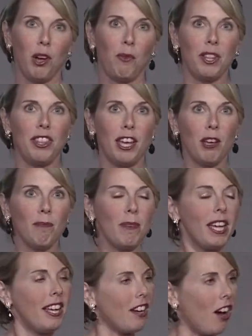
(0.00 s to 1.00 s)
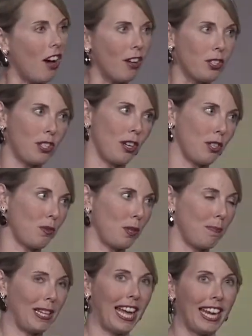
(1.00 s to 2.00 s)
With them, it all starts
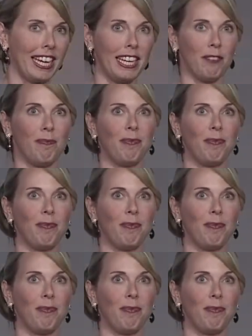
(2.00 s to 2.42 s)
with planning.